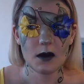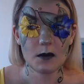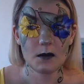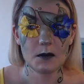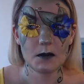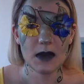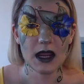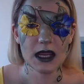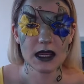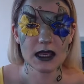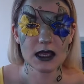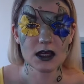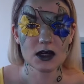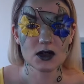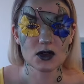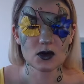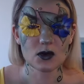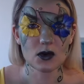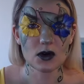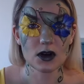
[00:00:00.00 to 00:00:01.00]
making
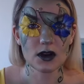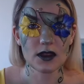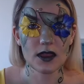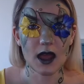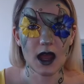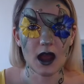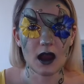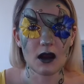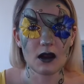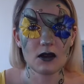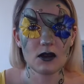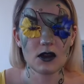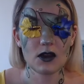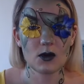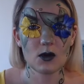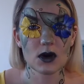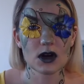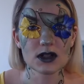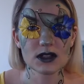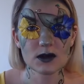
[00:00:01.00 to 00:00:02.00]
sure that the
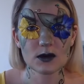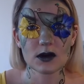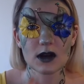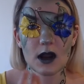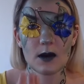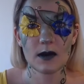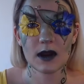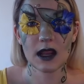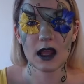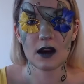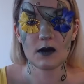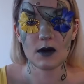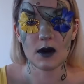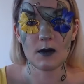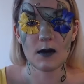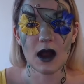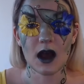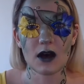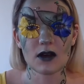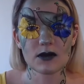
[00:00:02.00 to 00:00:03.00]
words that were coming out of my
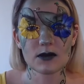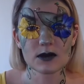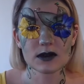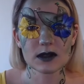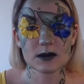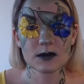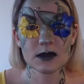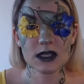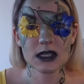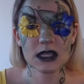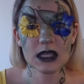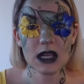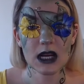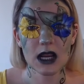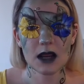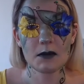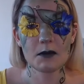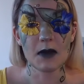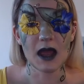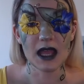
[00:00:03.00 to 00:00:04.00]
mouth was something that
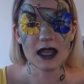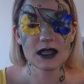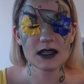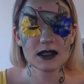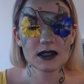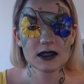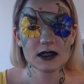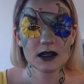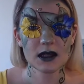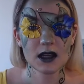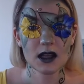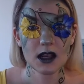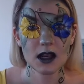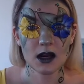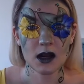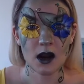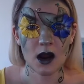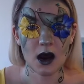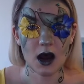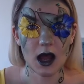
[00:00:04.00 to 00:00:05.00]
I meant,
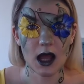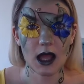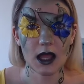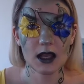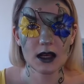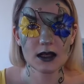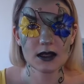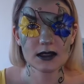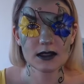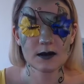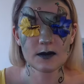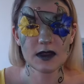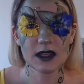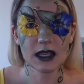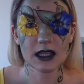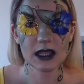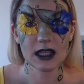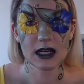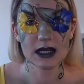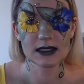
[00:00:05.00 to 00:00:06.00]
not
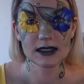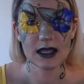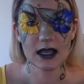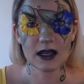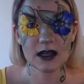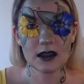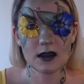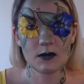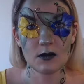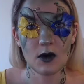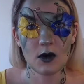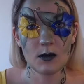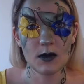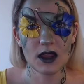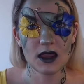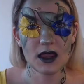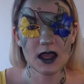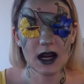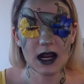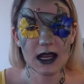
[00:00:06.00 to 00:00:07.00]
something that I said in the
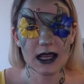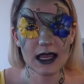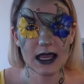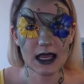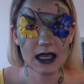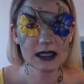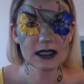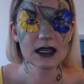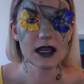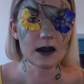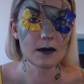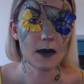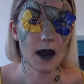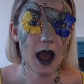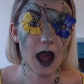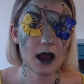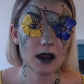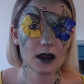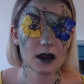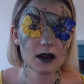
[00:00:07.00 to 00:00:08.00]
moment that I can't take
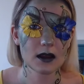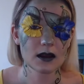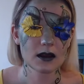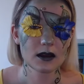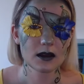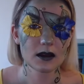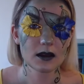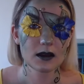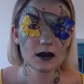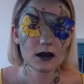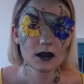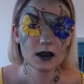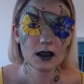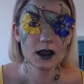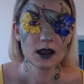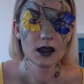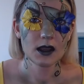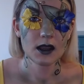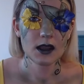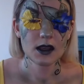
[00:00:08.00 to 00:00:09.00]
back.
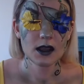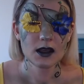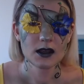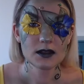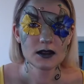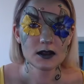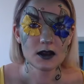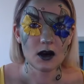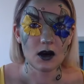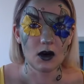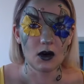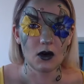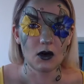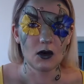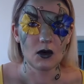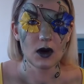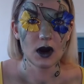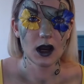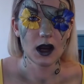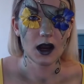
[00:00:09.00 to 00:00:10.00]

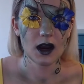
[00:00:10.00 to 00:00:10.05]
So,